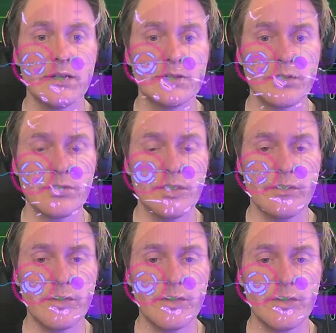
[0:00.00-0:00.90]
so
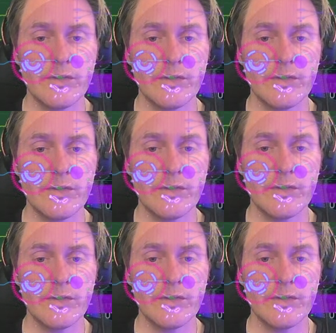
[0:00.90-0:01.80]
if you round out your
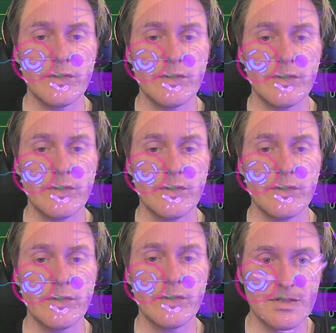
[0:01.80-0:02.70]
characters and make
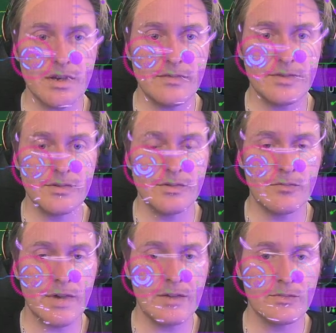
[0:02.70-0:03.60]
them softer
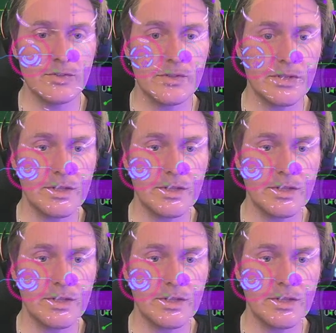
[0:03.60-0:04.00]
and rounder,